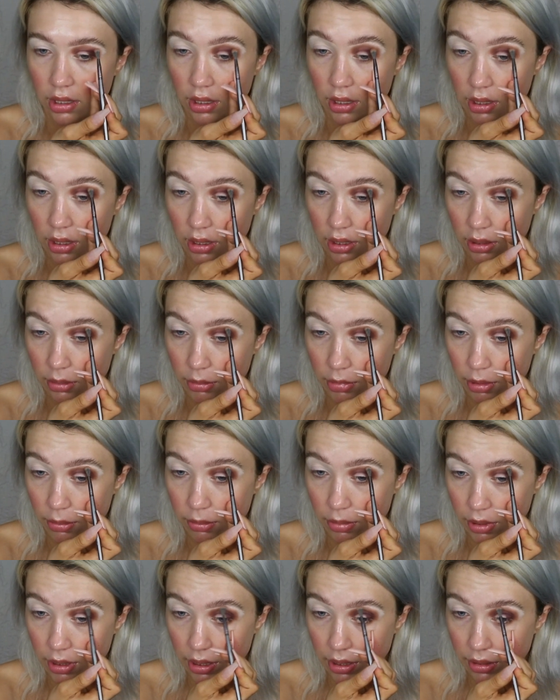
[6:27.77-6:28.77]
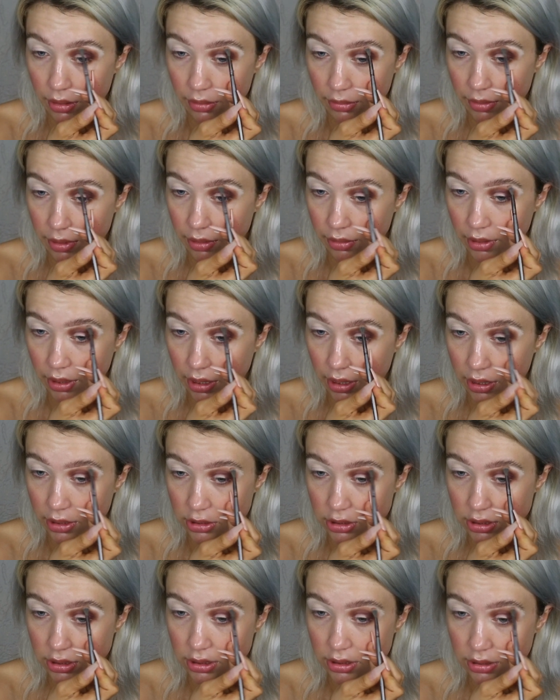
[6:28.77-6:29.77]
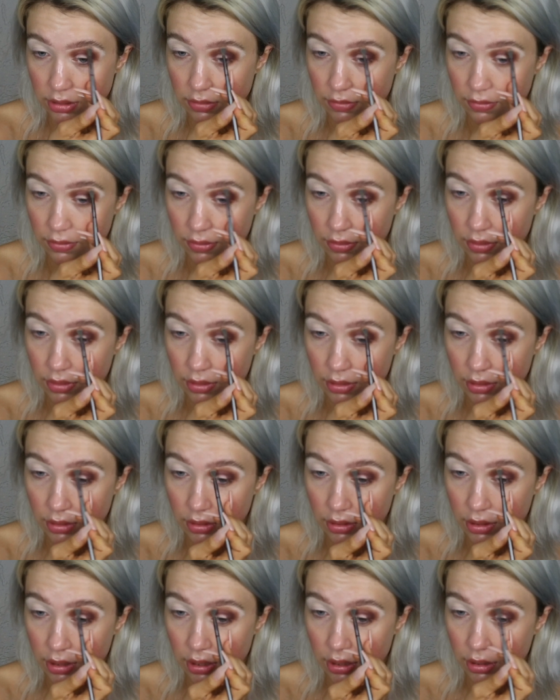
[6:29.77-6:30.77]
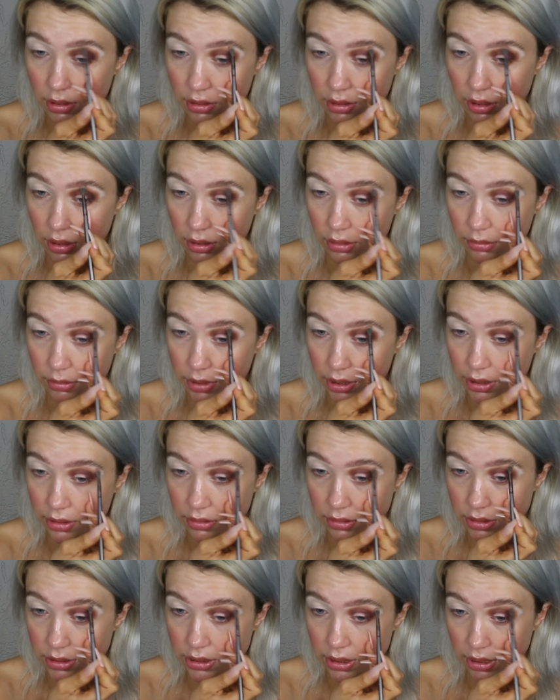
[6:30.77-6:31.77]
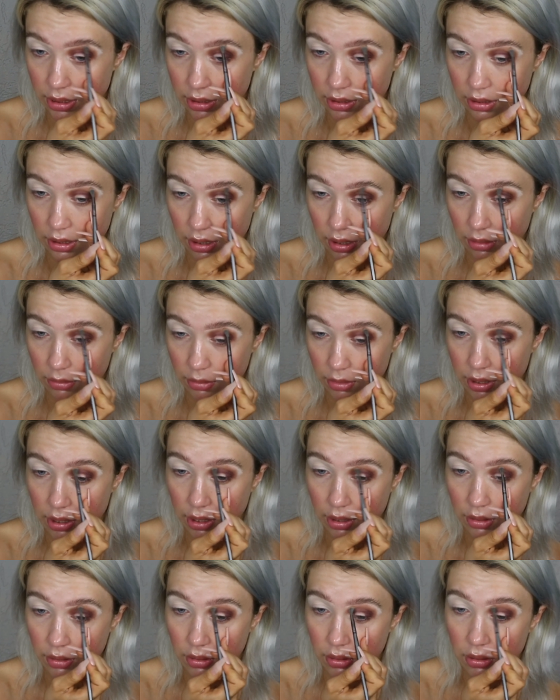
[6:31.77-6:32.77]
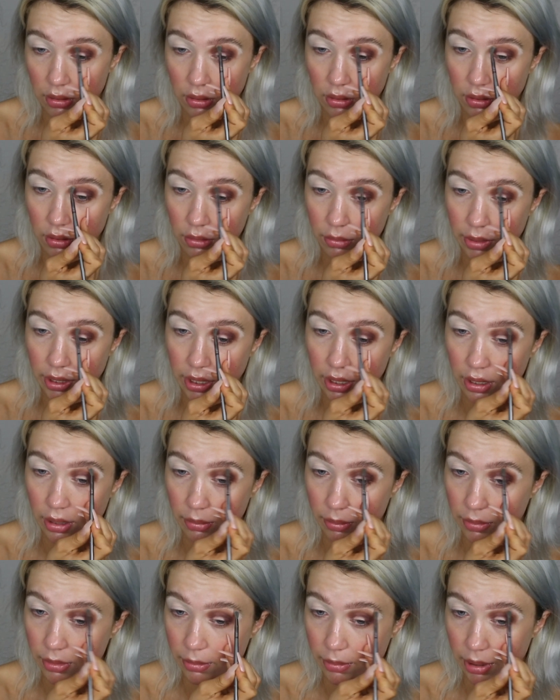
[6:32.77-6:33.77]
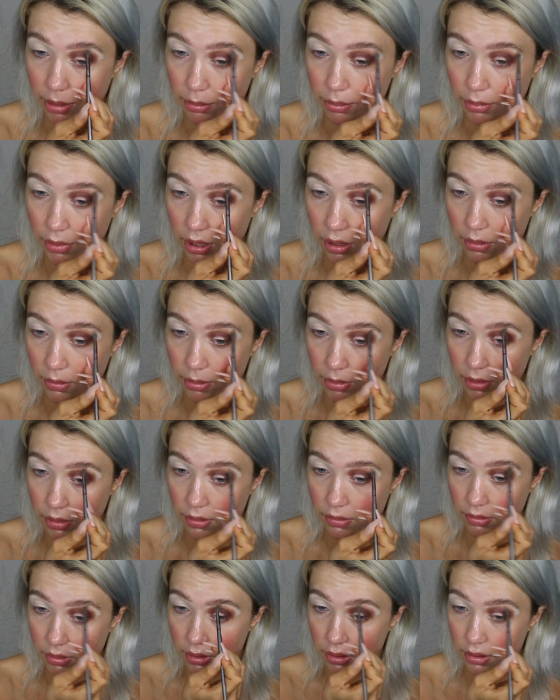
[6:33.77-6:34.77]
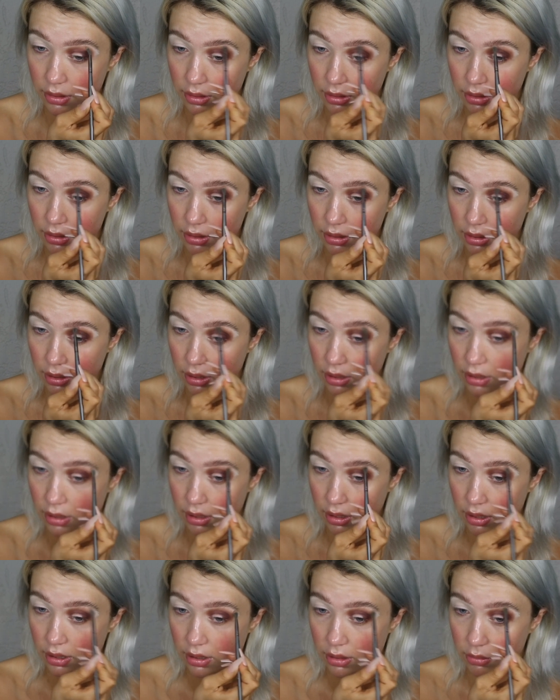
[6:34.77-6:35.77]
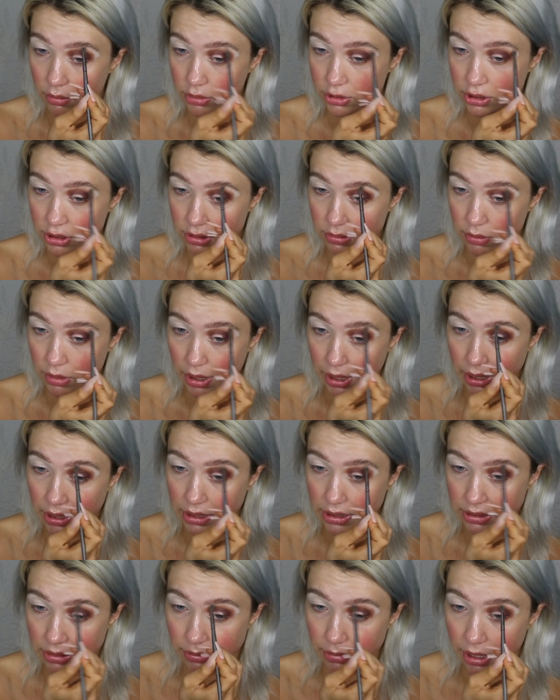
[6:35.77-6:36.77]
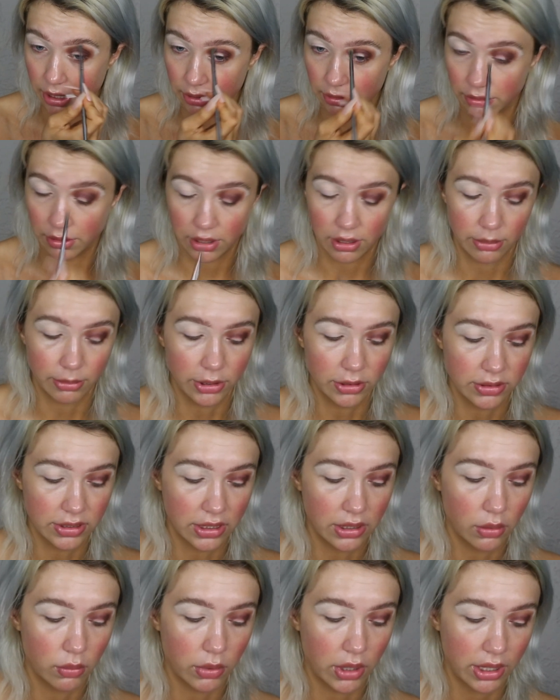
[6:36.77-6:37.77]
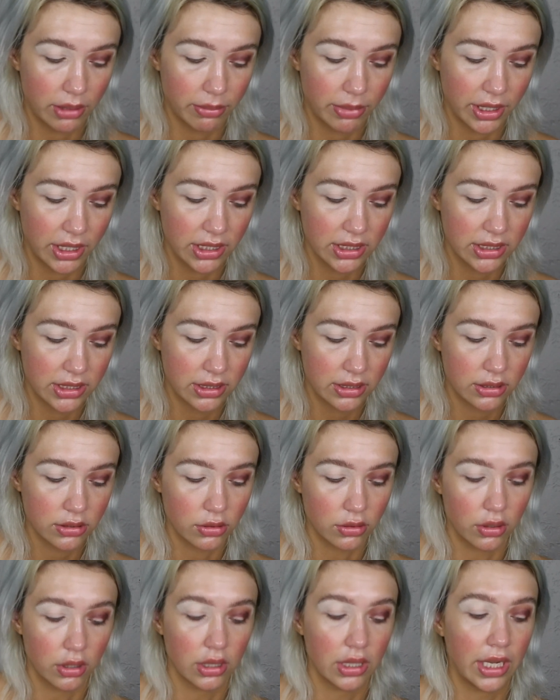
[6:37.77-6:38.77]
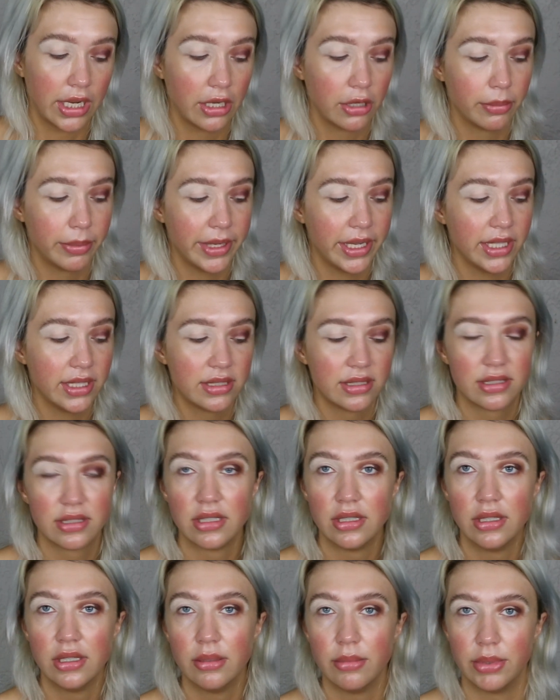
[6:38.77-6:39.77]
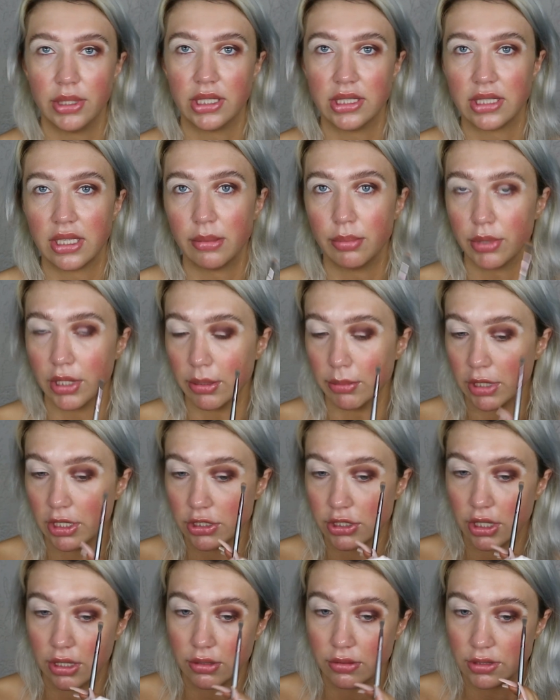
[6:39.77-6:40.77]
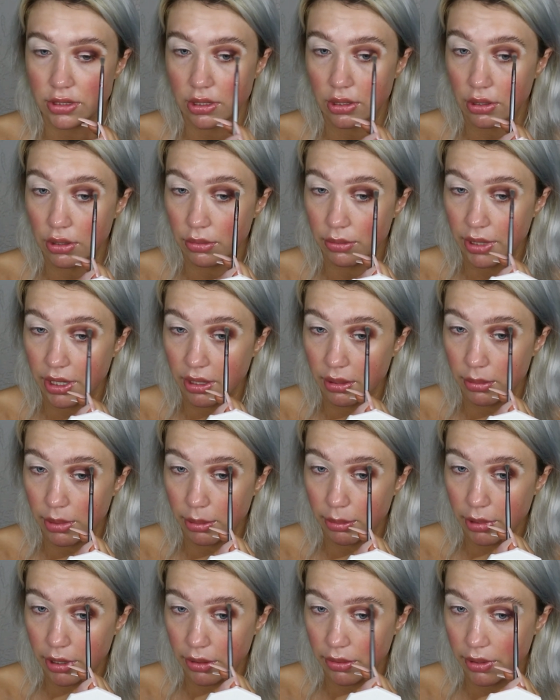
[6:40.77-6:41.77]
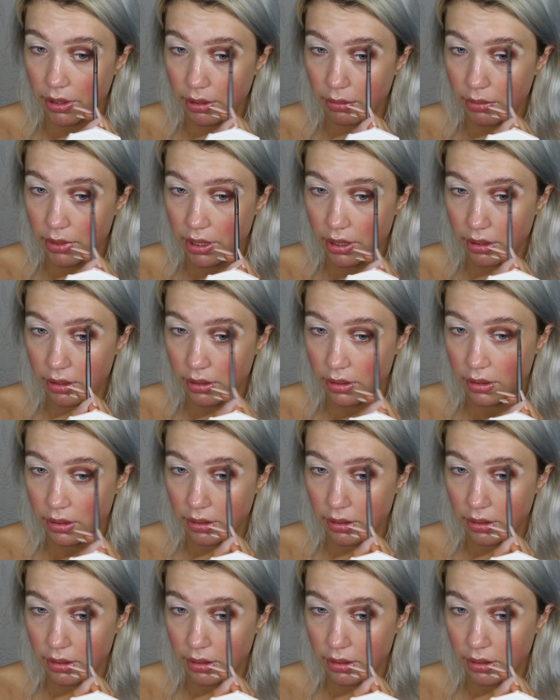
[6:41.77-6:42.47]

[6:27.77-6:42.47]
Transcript: And I'm going to blend around the edges of the other color we used, and I want it all the way up to my brow bone, which is why it doesn't matter that I'm using a white base or a lighter base, because I bring my shadows all the way into my brow anyway.